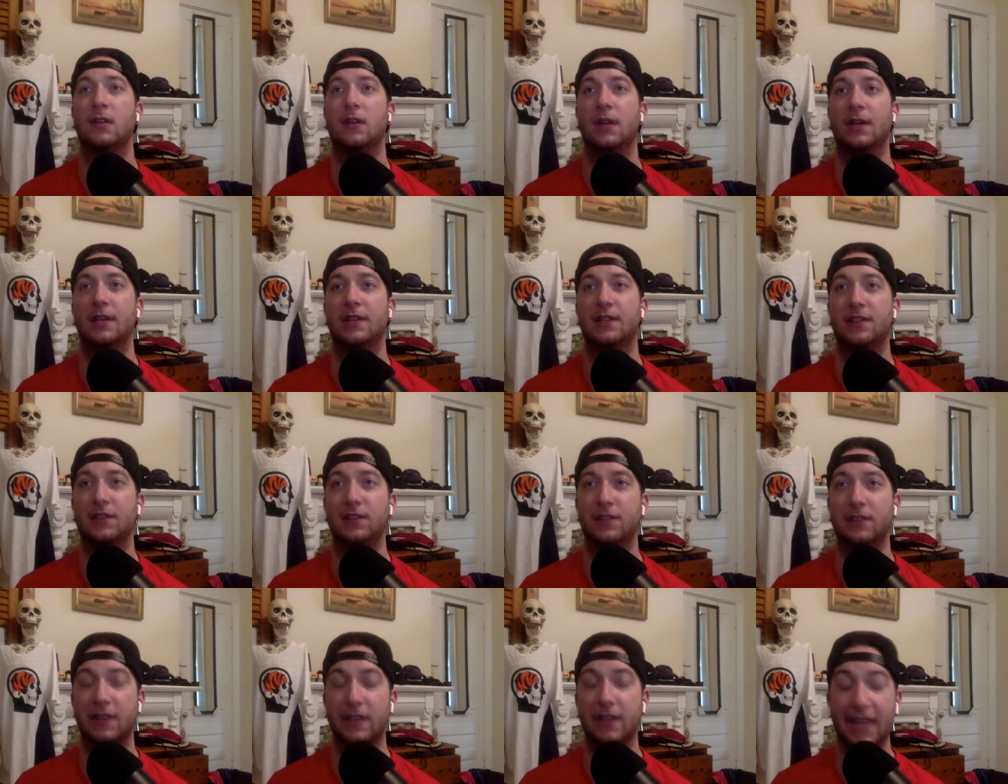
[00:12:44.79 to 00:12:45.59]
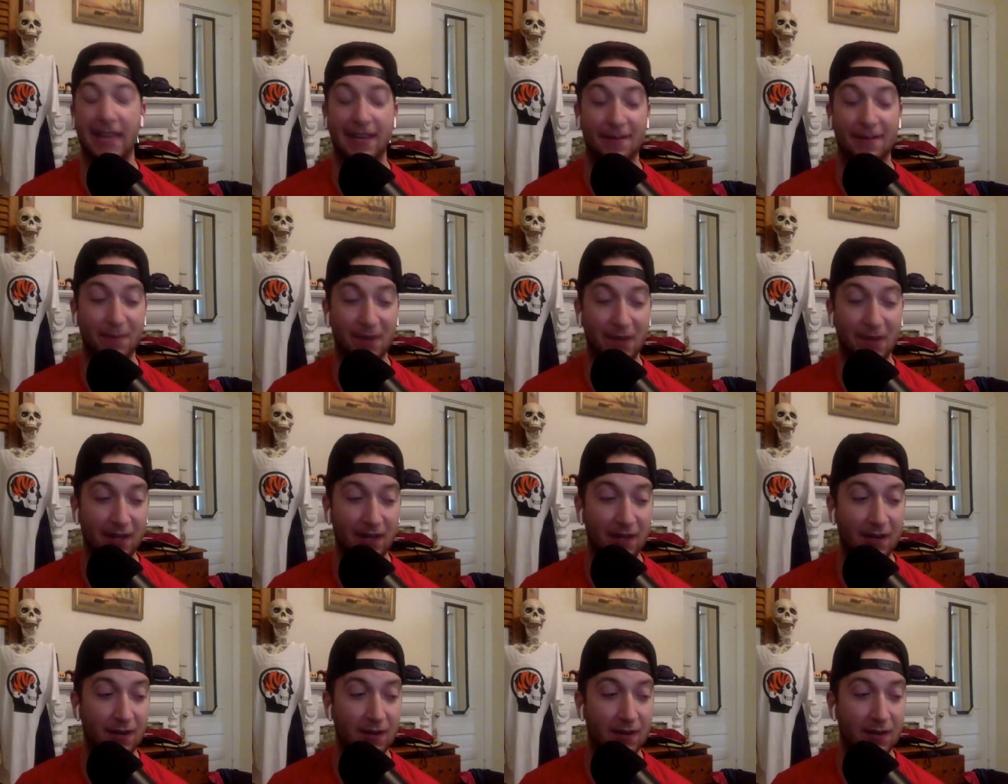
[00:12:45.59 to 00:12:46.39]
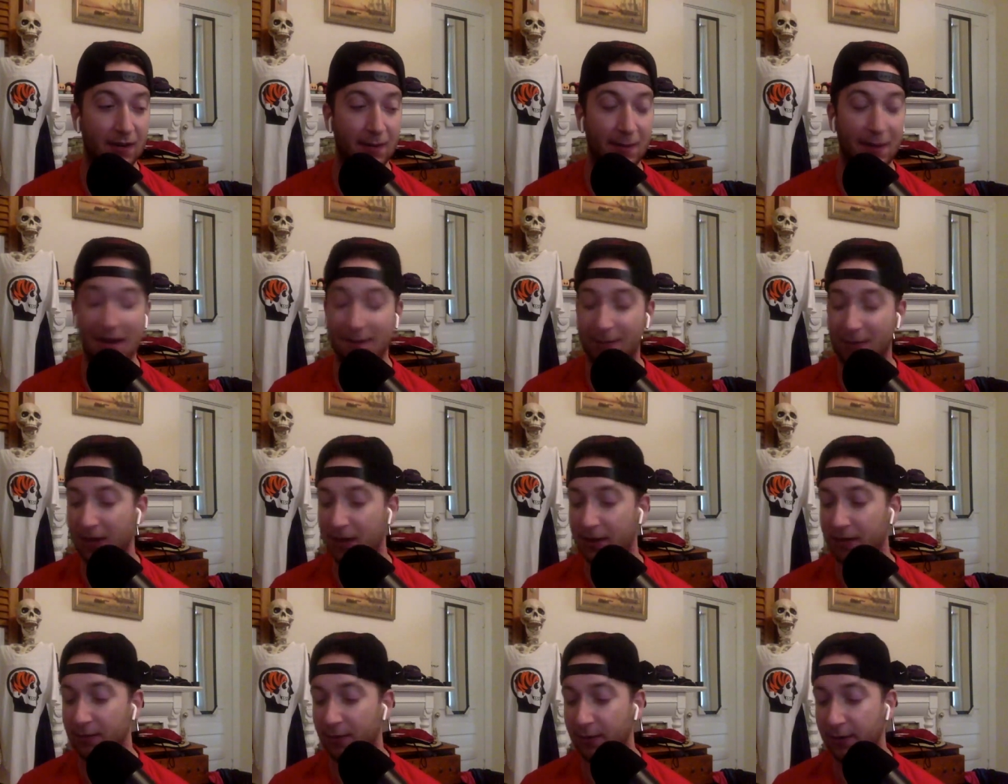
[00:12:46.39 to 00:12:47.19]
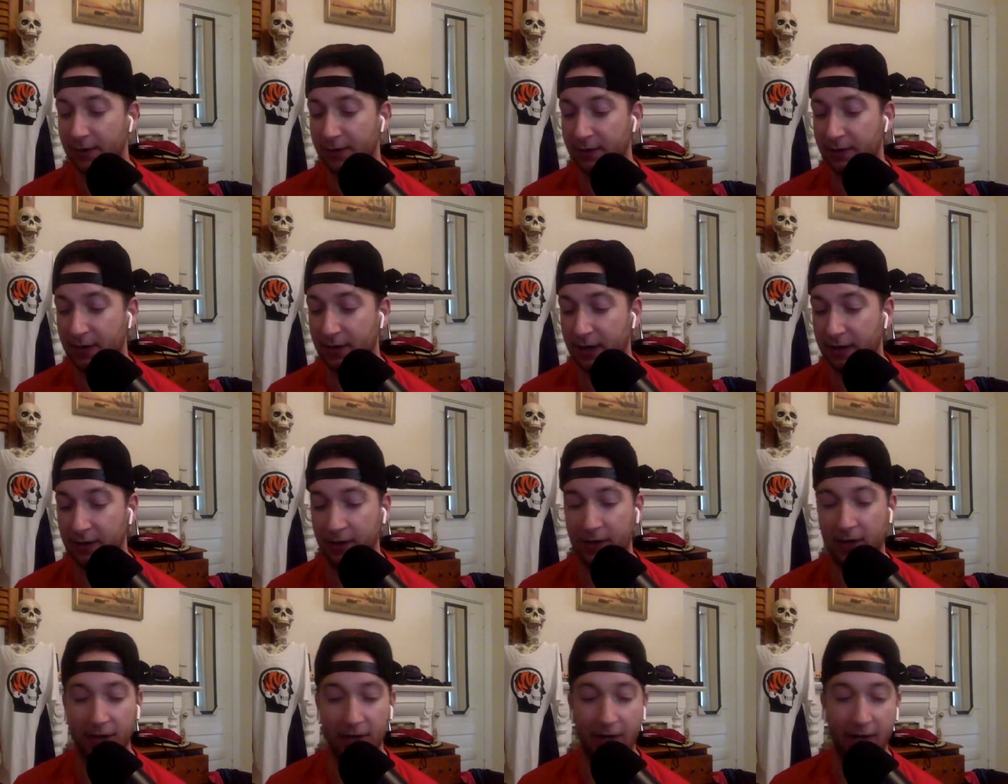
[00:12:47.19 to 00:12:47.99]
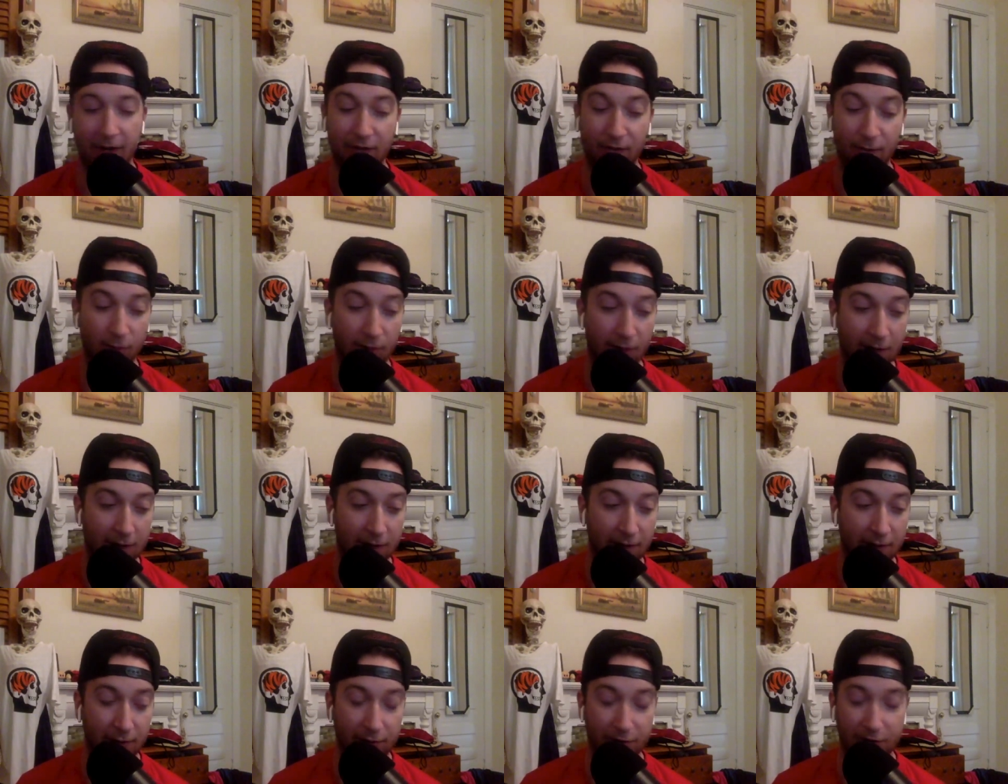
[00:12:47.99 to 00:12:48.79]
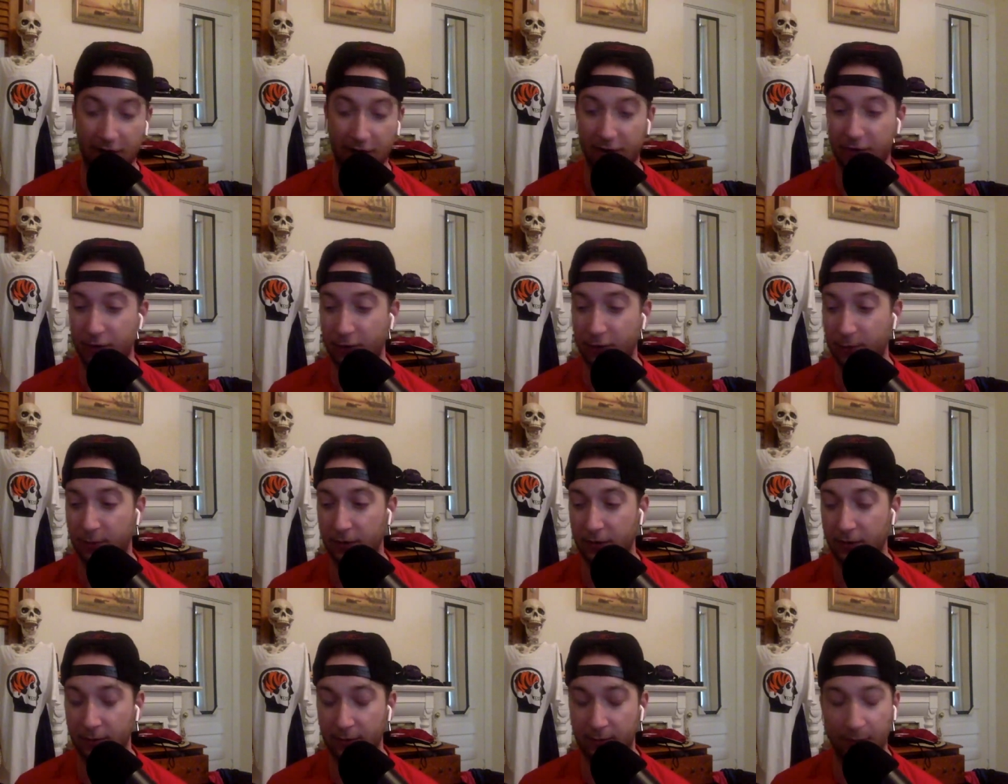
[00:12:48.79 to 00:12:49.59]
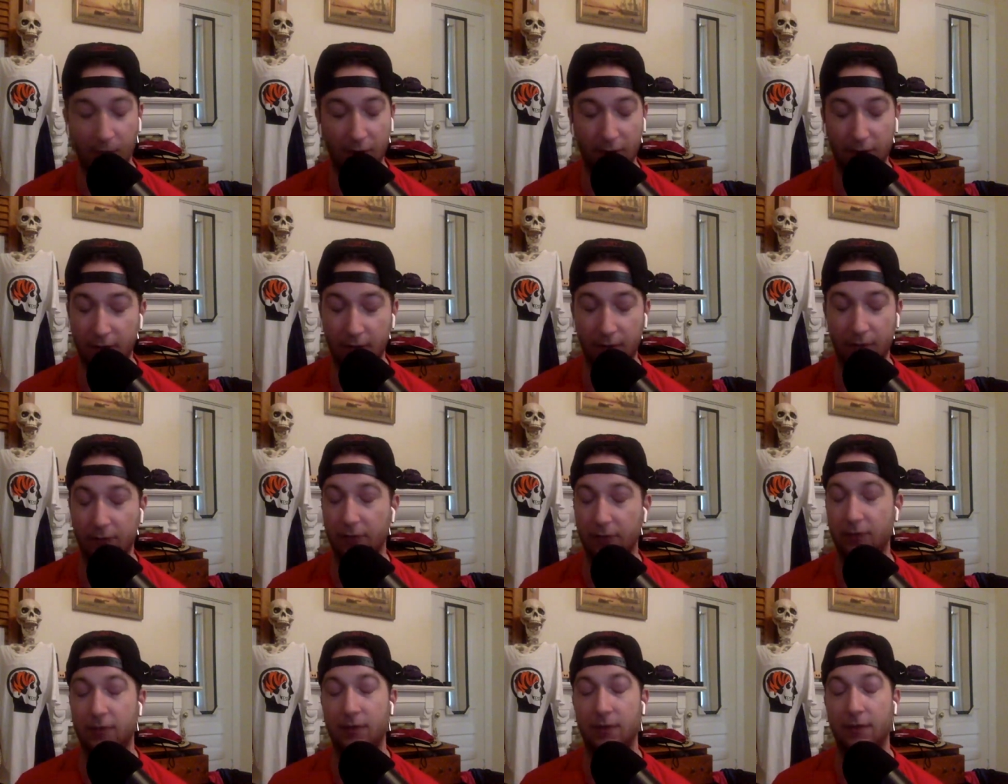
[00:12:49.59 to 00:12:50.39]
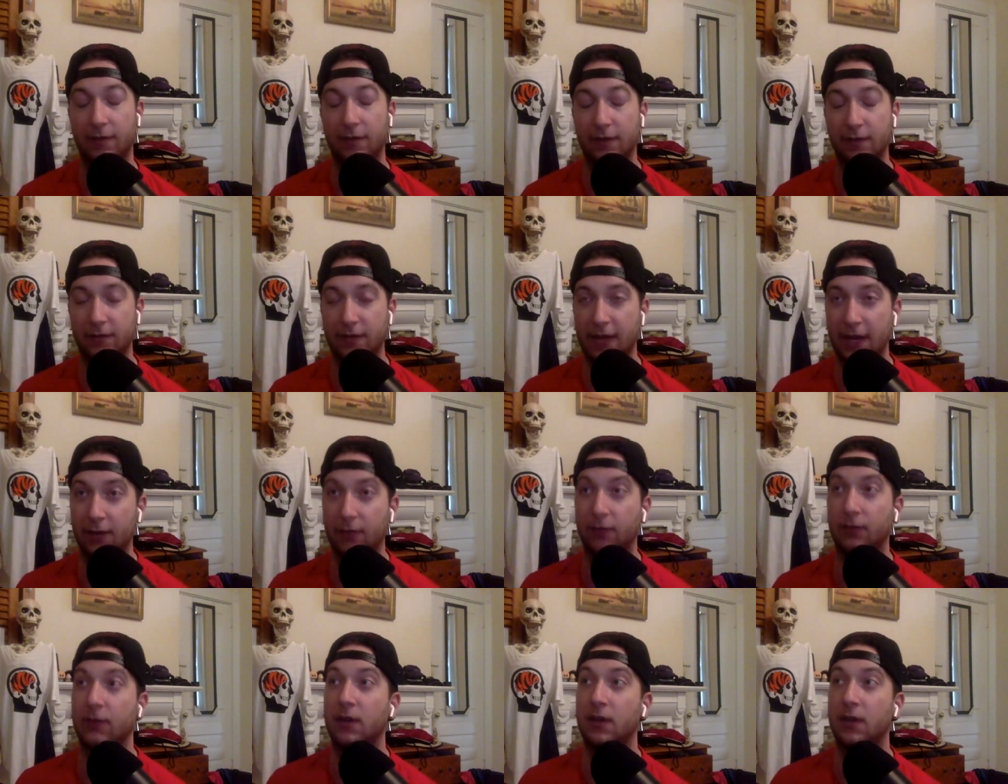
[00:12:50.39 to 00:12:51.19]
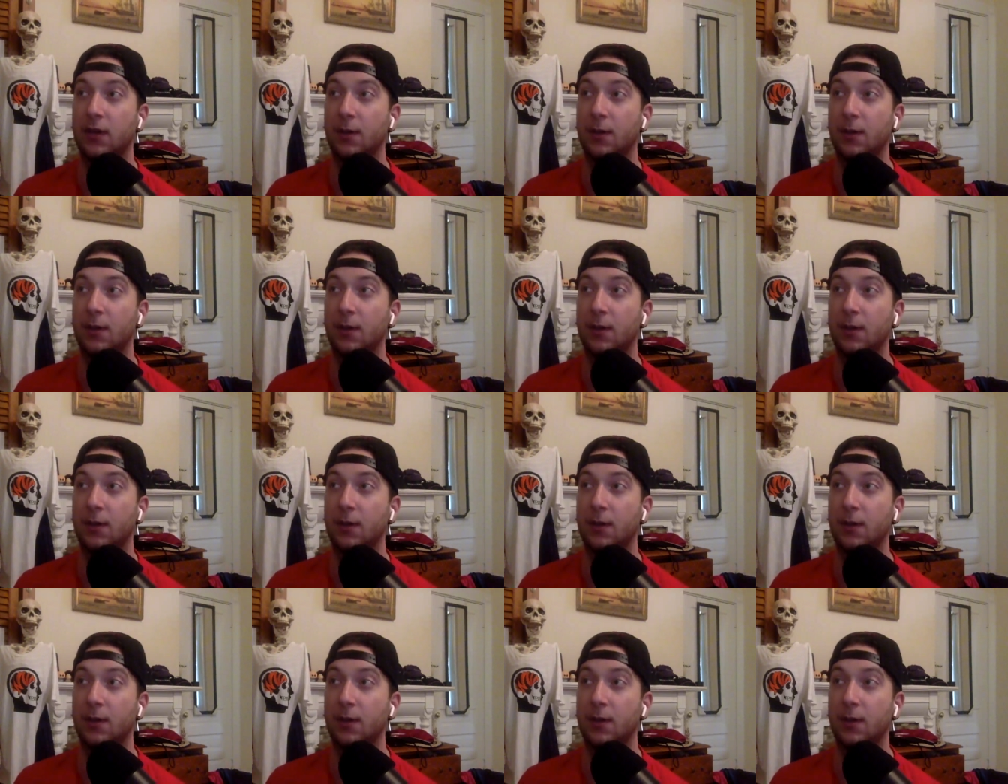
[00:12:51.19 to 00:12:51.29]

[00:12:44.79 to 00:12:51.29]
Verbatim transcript: Uh, decision that they had to make, in my mind, was either cut Andrew Brown or Josh Tupo, both those defensive tackles.